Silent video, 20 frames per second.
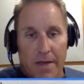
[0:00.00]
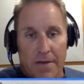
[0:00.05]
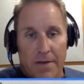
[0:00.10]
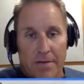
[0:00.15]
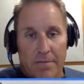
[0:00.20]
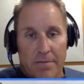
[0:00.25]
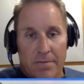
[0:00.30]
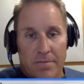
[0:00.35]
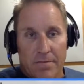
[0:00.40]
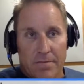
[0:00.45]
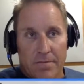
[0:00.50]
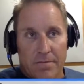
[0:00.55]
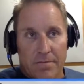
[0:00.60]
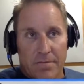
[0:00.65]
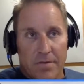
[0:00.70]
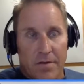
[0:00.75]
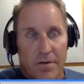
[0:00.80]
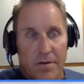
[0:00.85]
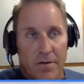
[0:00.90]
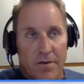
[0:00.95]
And
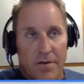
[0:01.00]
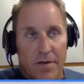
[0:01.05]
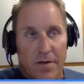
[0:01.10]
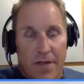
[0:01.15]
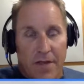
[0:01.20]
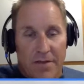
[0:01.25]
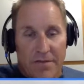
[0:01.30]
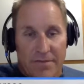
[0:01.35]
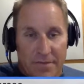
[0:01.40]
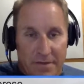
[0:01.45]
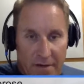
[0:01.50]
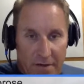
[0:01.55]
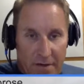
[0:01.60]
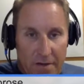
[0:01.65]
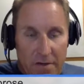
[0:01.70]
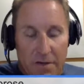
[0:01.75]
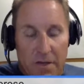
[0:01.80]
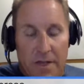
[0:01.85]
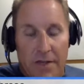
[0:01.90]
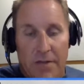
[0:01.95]

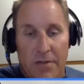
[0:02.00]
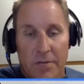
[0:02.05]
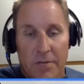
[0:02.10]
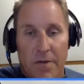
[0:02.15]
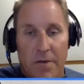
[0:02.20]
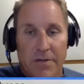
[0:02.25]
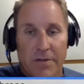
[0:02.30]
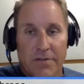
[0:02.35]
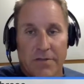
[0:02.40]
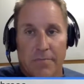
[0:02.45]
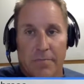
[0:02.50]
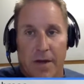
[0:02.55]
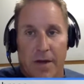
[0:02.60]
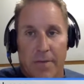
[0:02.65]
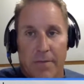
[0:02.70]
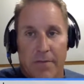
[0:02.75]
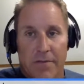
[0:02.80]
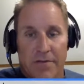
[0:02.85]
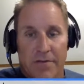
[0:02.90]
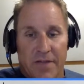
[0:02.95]
unless, like you
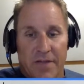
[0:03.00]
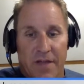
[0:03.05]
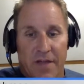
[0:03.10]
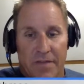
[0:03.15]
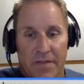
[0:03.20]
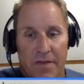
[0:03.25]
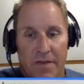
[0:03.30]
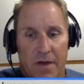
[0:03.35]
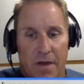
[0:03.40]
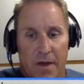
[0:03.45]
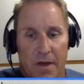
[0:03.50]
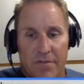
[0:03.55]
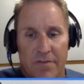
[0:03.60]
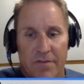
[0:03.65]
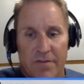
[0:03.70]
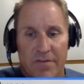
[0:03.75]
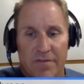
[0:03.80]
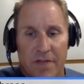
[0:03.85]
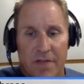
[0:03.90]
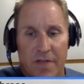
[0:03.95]
mentioned, Bobby, it's got the
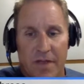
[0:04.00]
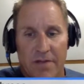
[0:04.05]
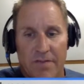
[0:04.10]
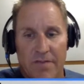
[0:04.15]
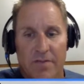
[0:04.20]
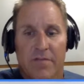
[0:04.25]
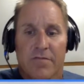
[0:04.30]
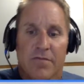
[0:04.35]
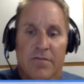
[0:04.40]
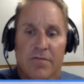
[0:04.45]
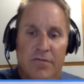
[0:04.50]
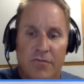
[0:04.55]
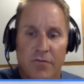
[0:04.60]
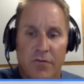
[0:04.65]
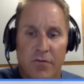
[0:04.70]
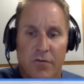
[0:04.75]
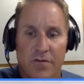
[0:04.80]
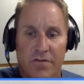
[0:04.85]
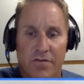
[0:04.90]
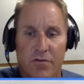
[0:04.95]
obvious signs, because it's
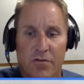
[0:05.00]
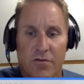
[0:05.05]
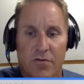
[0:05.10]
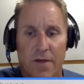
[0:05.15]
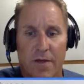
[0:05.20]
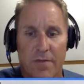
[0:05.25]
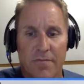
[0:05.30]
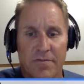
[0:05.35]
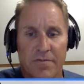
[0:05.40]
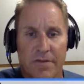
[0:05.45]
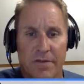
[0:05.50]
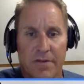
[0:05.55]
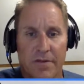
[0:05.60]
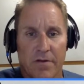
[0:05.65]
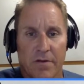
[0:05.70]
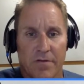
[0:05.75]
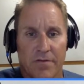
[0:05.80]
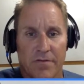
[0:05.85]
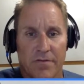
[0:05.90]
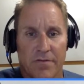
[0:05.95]
true. It's a crime
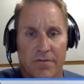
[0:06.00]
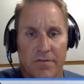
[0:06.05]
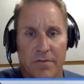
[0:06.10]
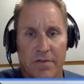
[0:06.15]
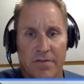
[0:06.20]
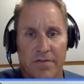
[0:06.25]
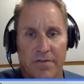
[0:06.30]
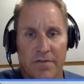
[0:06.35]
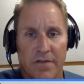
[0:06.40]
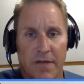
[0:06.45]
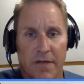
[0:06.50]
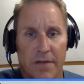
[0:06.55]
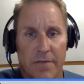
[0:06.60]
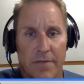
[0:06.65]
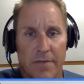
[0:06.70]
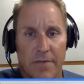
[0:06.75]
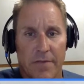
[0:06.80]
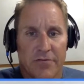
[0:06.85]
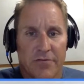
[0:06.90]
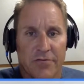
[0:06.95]
scene also, because they got to
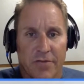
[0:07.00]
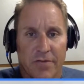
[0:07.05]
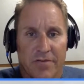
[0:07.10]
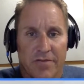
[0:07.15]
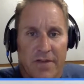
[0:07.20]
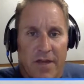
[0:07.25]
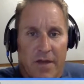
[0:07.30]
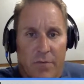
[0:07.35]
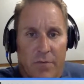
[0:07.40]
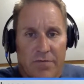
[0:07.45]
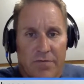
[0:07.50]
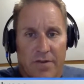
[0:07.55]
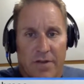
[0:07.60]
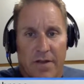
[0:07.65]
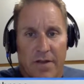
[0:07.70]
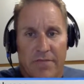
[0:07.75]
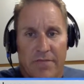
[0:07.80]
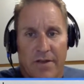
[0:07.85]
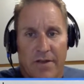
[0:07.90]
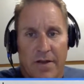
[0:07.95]
make sure this guy wasn't
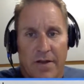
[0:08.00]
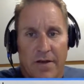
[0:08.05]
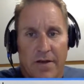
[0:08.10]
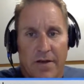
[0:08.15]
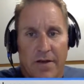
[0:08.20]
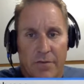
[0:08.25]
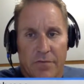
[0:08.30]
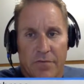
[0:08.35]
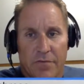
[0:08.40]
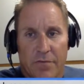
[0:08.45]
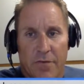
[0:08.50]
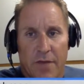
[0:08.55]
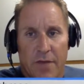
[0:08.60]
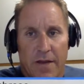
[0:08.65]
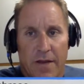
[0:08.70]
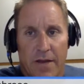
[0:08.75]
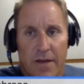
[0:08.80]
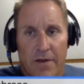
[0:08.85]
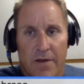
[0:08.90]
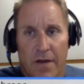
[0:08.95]
left-handed. It was a
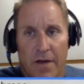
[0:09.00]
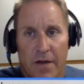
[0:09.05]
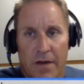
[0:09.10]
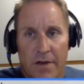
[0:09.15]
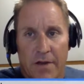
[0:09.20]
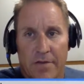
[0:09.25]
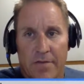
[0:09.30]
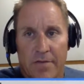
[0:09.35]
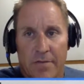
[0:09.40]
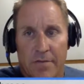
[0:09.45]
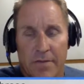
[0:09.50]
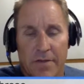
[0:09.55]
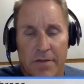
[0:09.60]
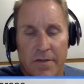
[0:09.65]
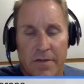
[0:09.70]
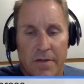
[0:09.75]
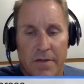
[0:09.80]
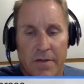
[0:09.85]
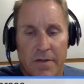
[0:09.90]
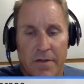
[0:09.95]
right-handed knot, and somebody,
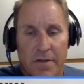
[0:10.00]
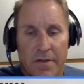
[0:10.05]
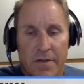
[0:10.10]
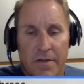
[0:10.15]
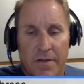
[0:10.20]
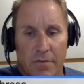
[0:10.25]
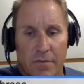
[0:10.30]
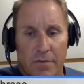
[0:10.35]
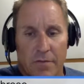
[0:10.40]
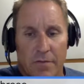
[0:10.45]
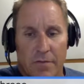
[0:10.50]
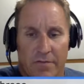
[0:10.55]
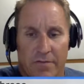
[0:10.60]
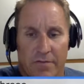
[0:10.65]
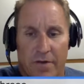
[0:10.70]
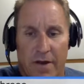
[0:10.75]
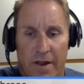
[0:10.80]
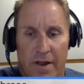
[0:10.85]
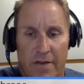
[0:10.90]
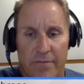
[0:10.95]
it was like straight
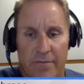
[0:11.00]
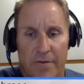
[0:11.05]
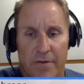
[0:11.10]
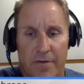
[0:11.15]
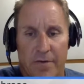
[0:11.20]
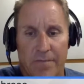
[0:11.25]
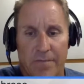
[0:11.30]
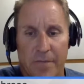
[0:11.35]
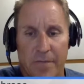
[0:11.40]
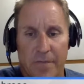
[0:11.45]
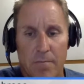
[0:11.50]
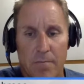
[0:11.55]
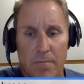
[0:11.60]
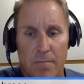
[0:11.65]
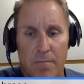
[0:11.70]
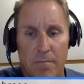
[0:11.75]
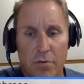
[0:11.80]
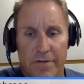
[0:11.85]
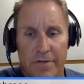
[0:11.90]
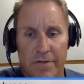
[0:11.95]
out of a
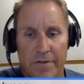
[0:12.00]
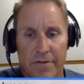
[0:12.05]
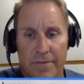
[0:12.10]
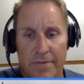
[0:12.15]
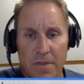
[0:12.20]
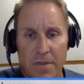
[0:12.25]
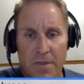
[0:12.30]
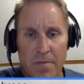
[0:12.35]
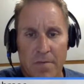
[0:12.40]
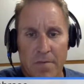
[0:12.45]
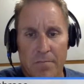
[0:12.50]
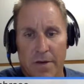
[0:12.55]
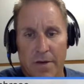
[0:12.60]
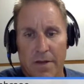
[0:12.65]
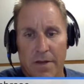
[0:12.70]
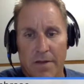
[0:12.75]
movie. But